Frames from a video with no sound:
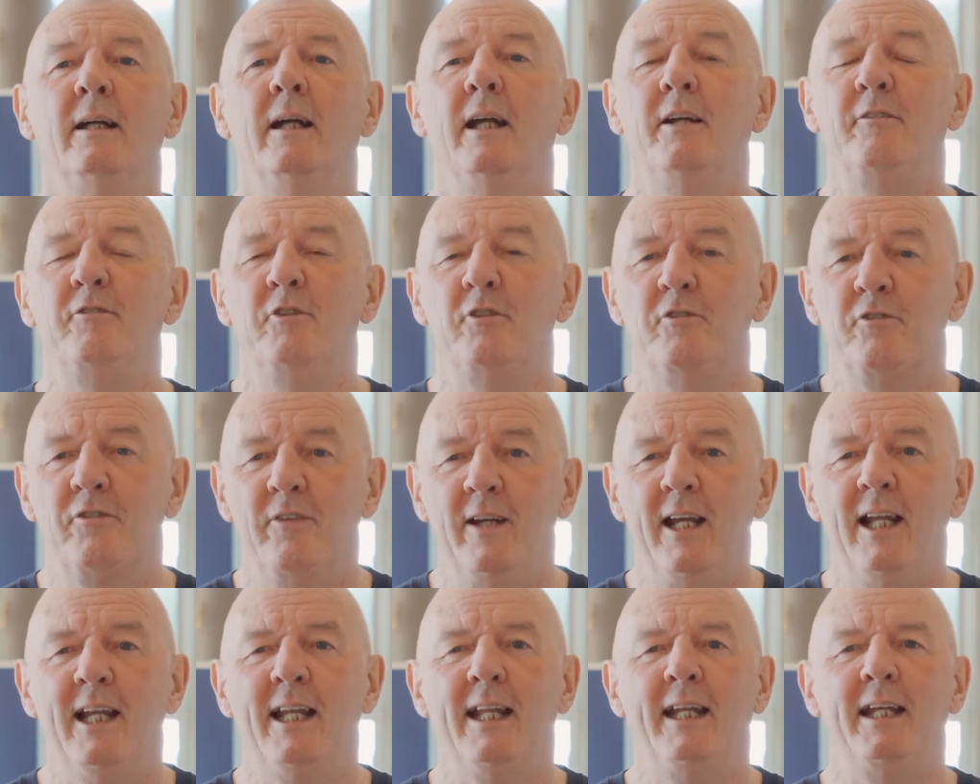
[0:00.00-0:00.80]
If you
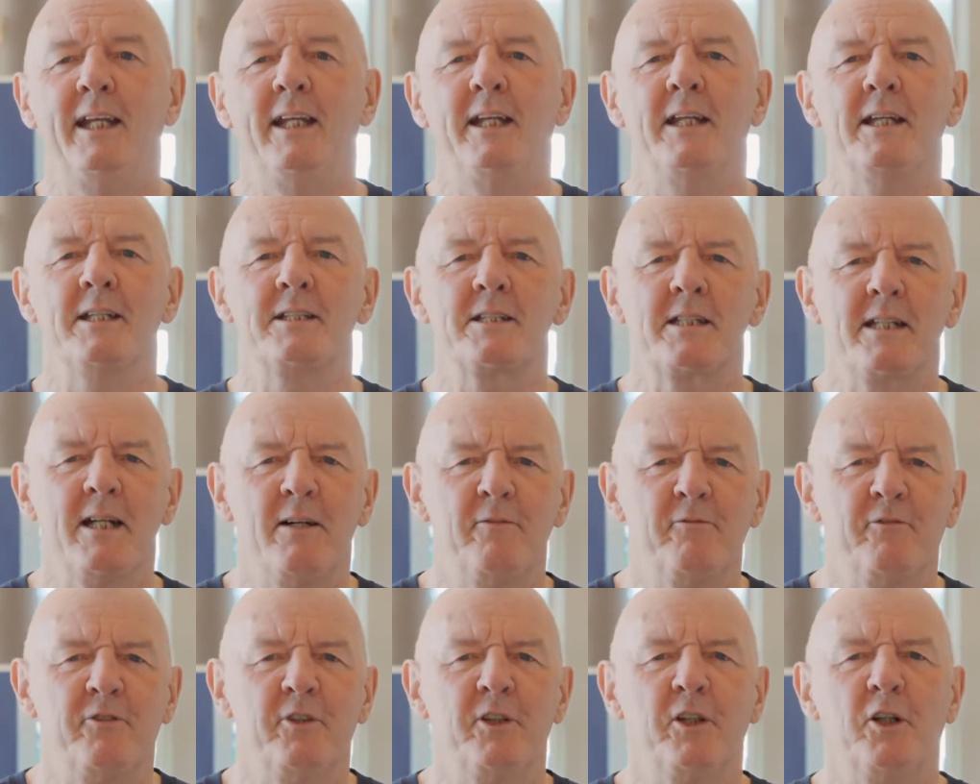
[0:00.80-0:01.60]
feel any
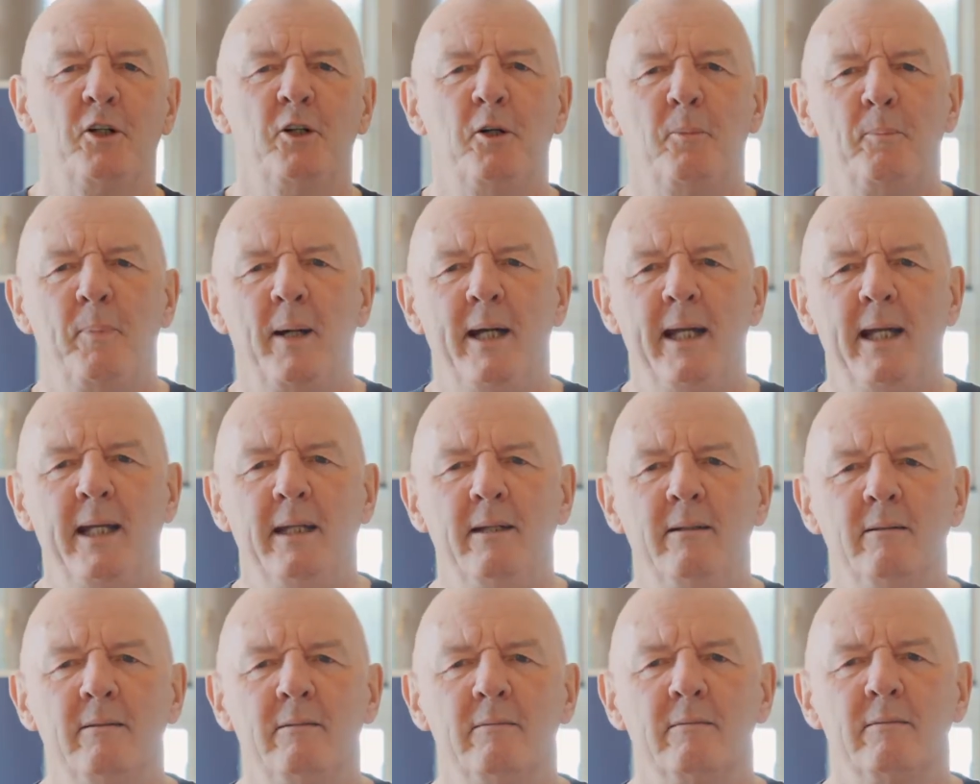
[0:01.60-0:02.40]
discomfort or
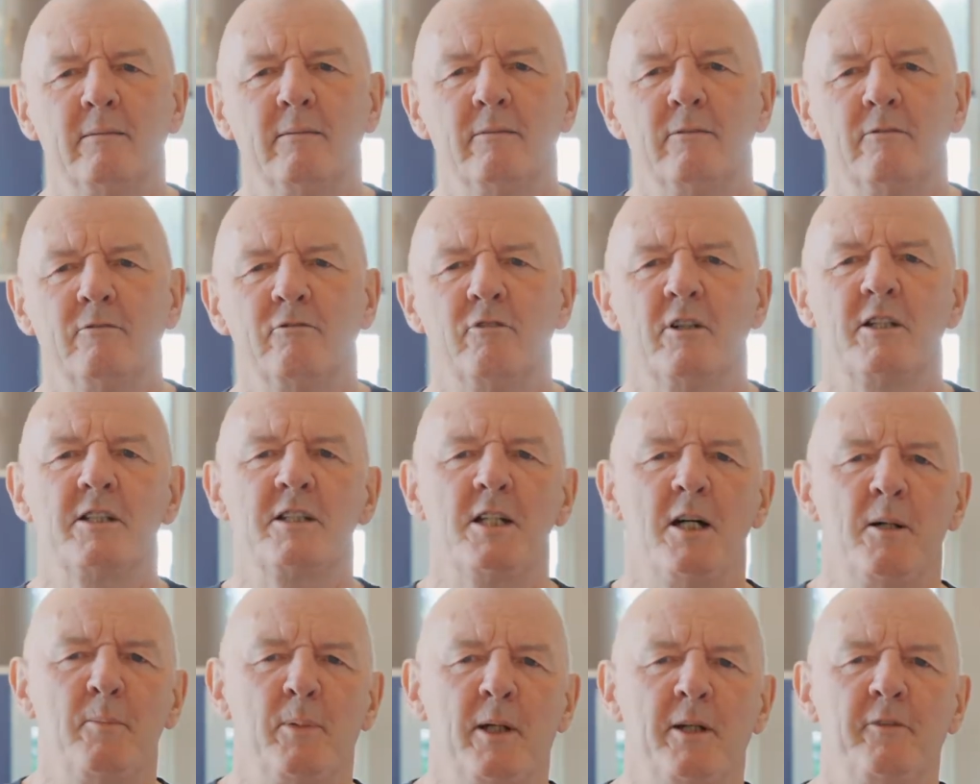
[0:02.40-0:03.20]
pain, for
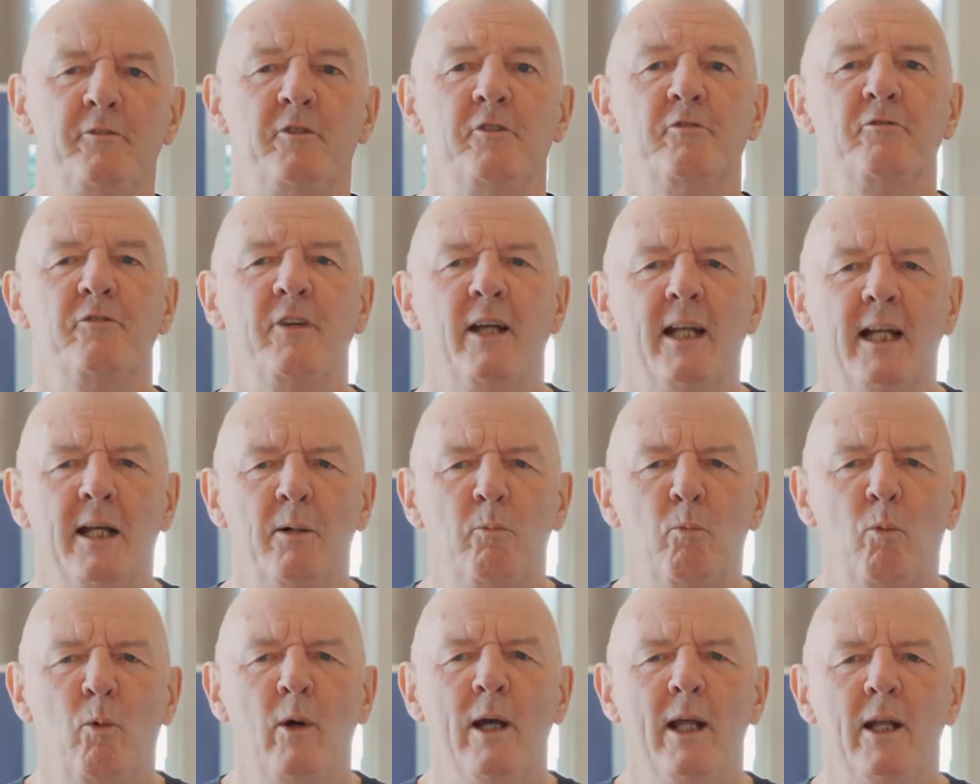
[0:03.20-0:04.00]
example, if you feel
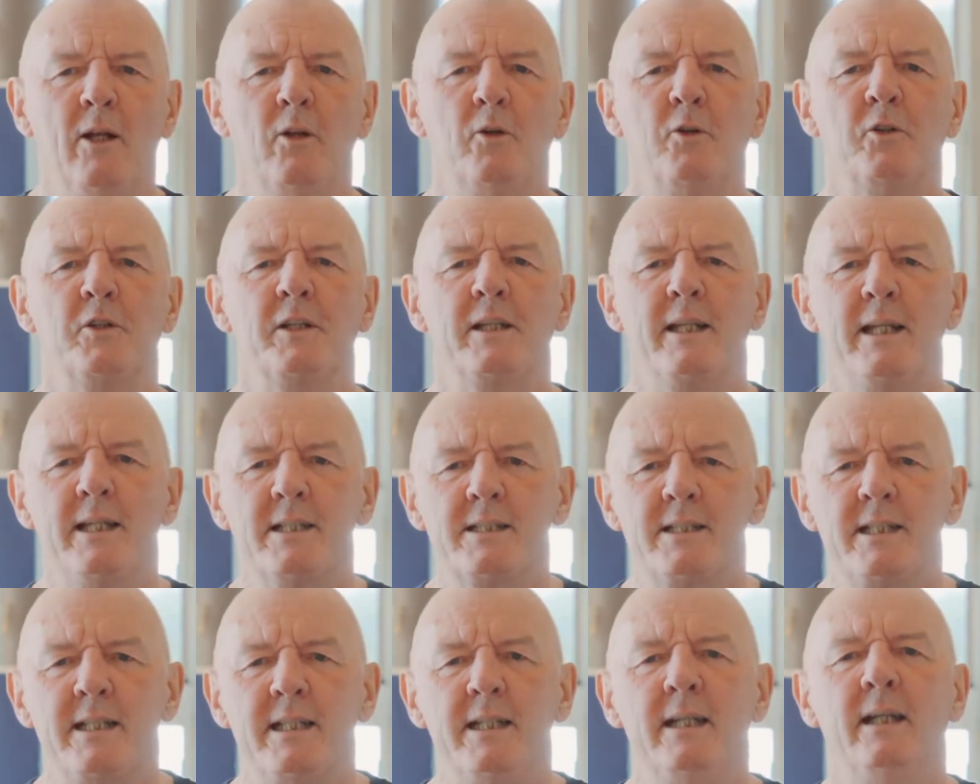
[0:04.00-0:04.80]
unwell or
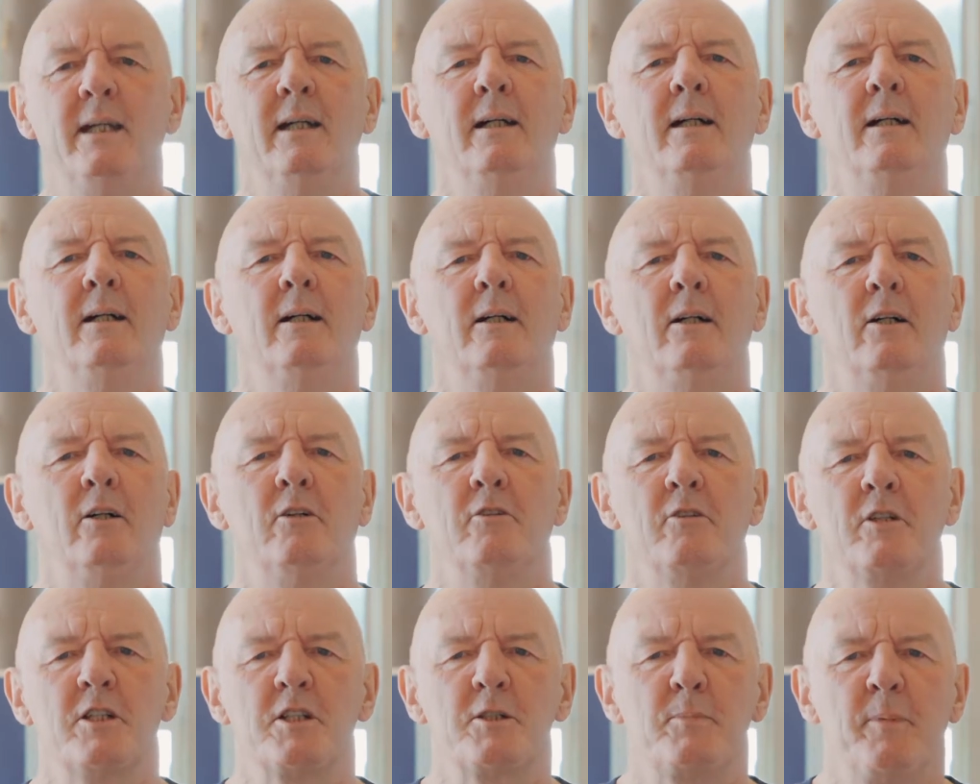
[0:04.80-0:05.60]
dizzy
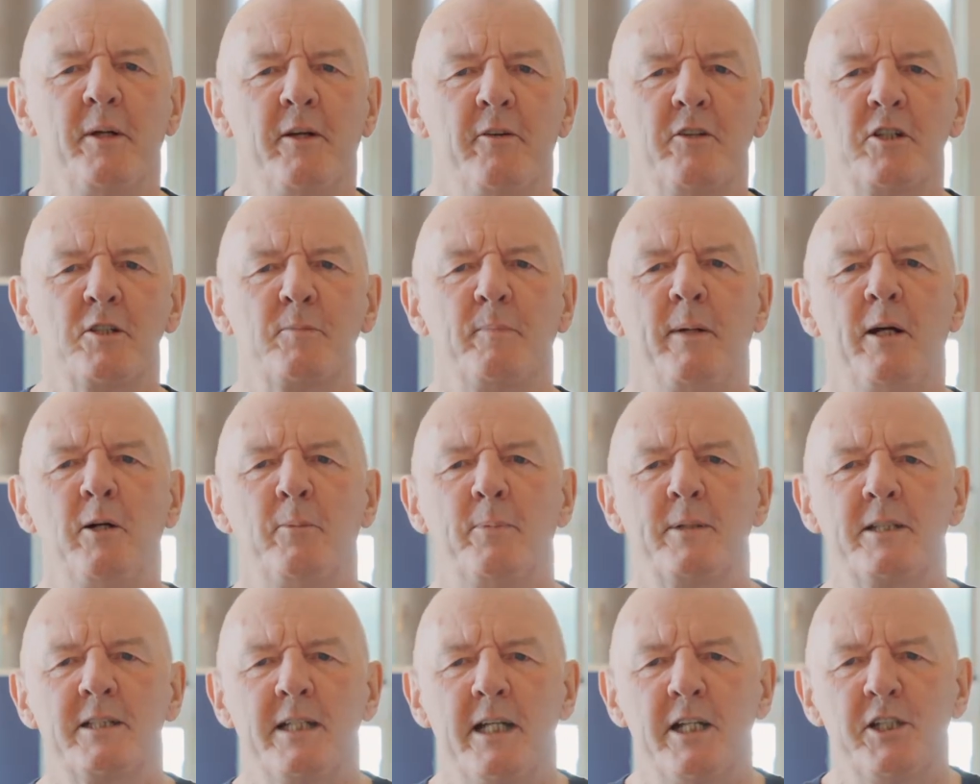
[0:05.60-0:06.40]
or experience
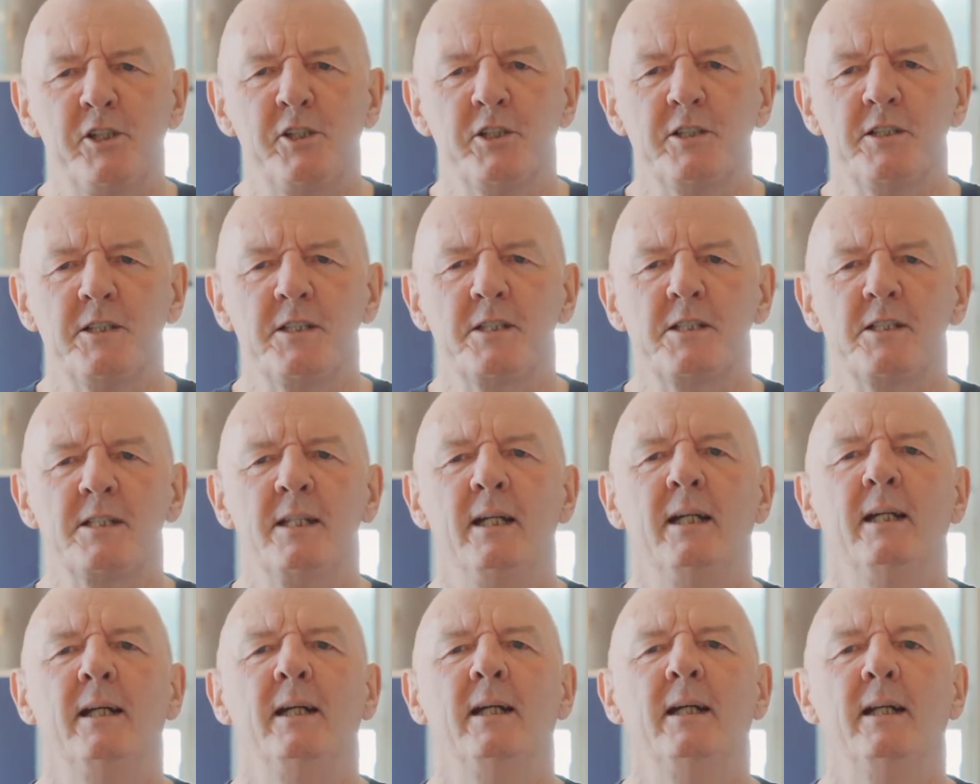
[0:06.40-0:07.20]
palpitations,
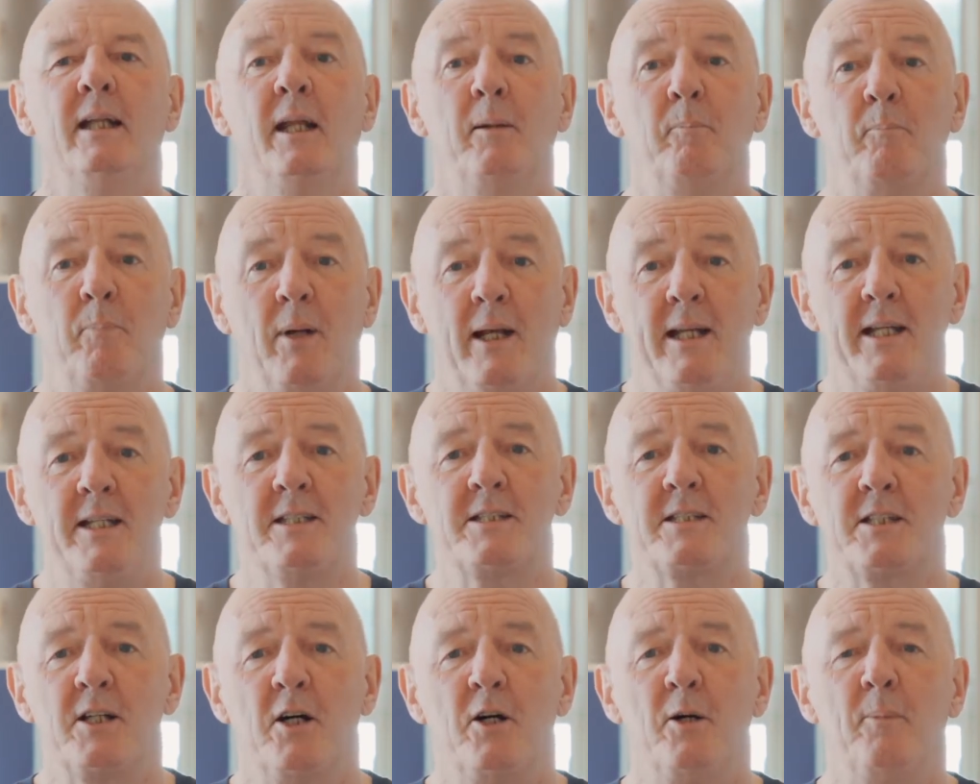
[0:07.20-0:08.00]
then please
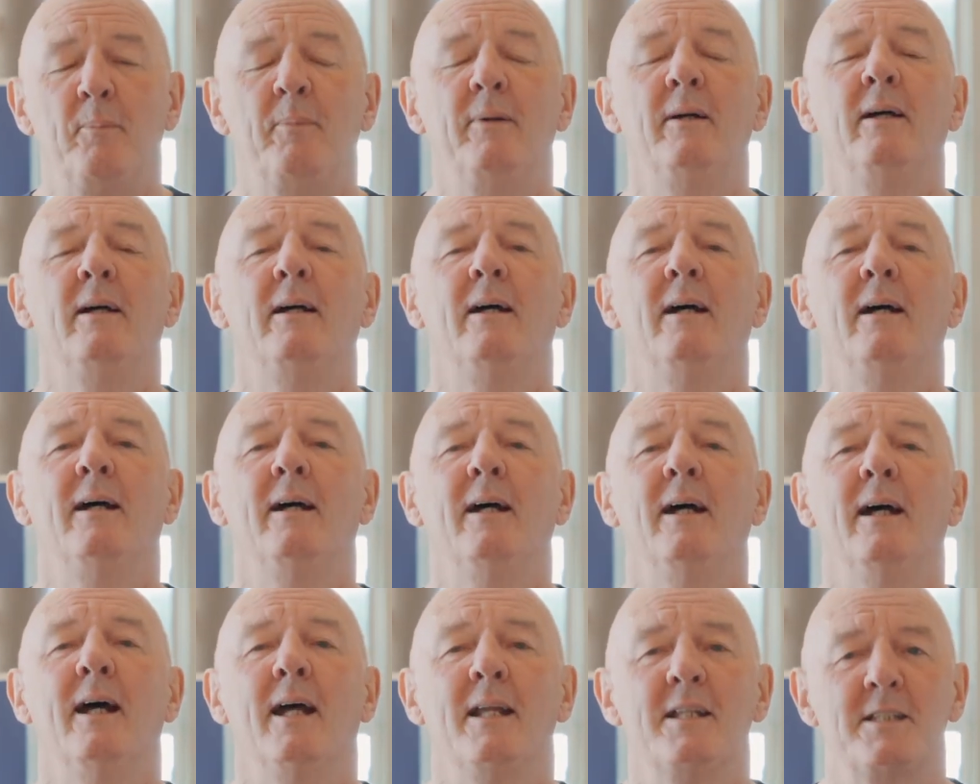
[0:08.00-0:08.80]
stop
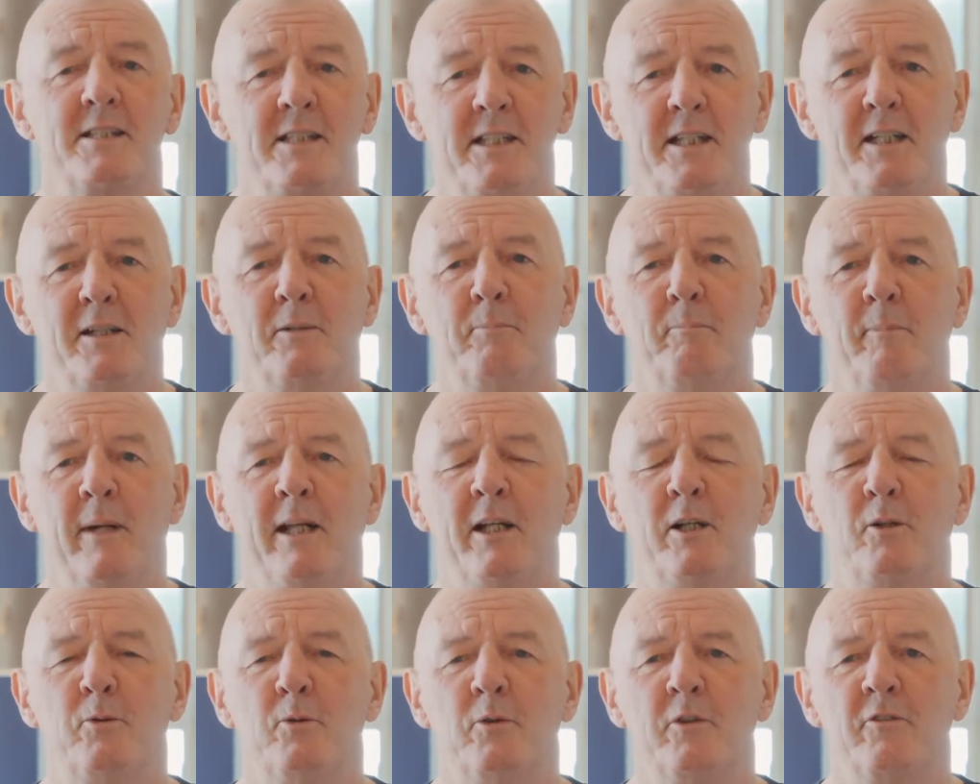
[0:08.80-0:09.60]
and seek
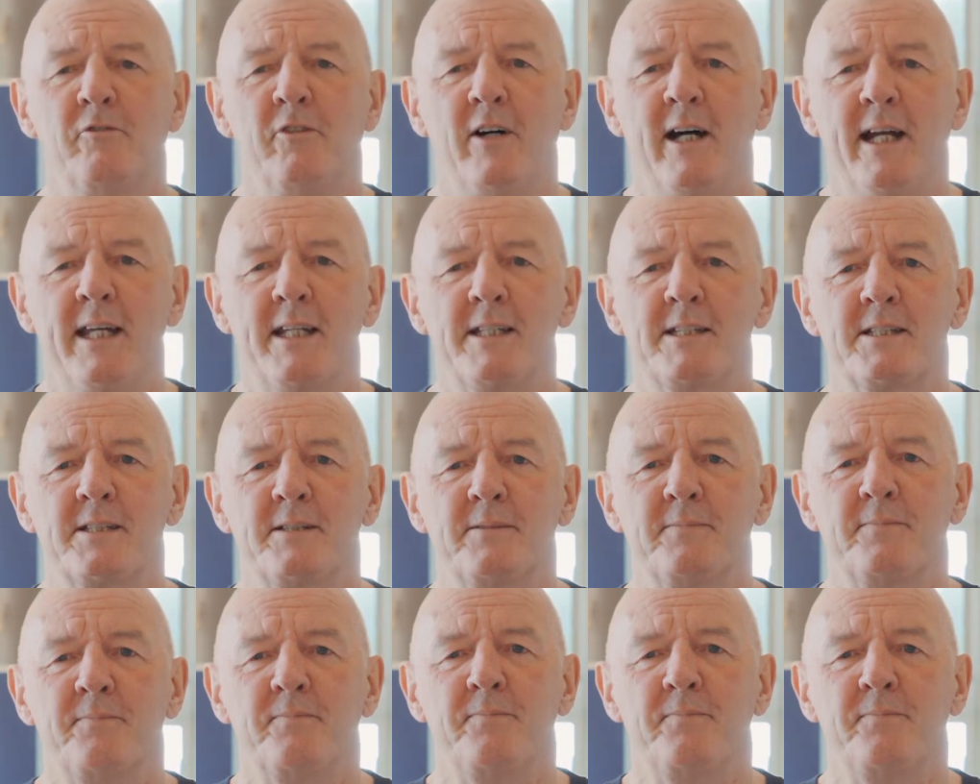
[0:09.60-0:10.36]
medical advice.